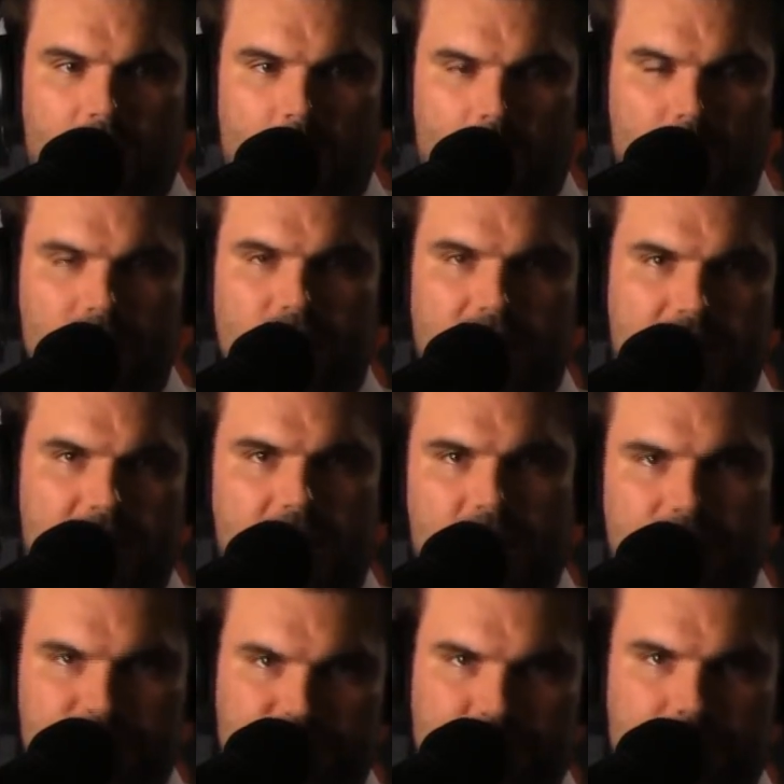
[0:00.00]
Only
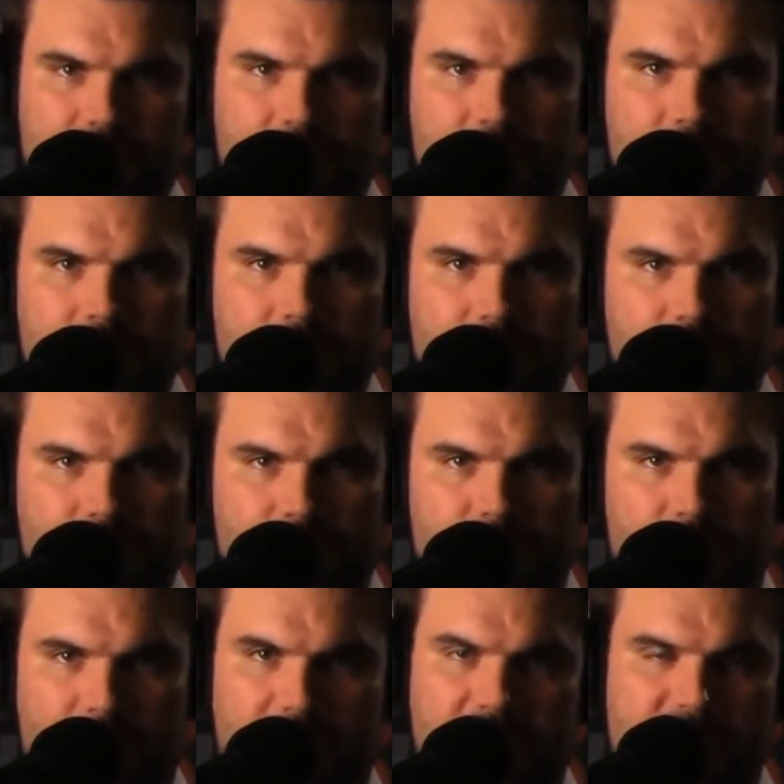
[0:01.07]
after, for
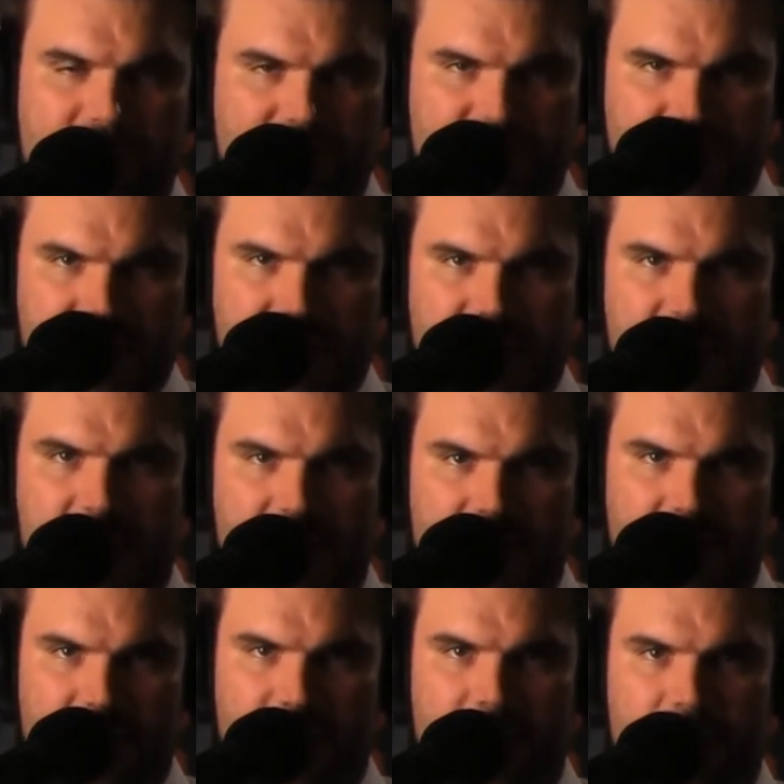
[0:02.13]
the past
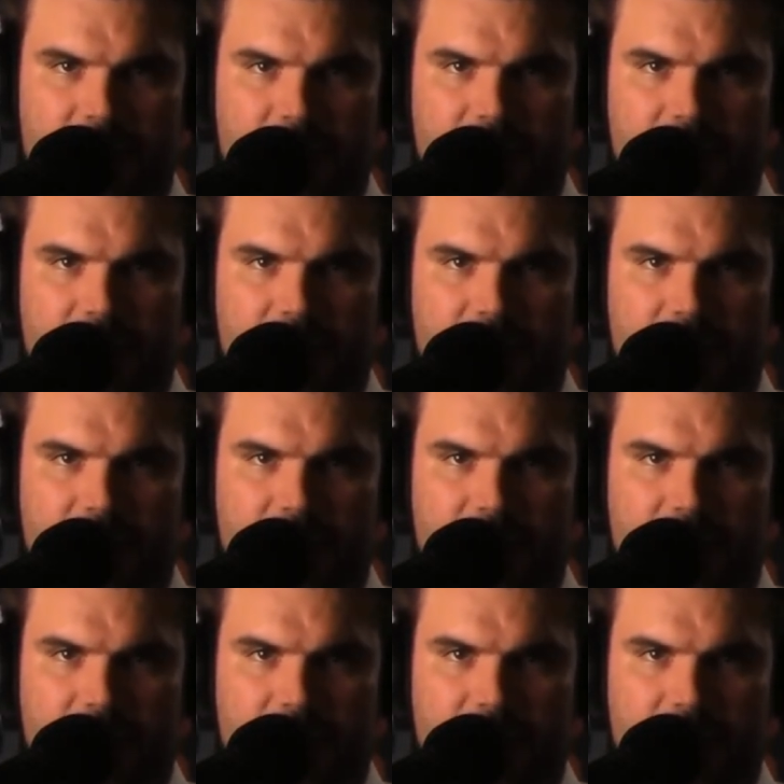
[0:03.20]
decade,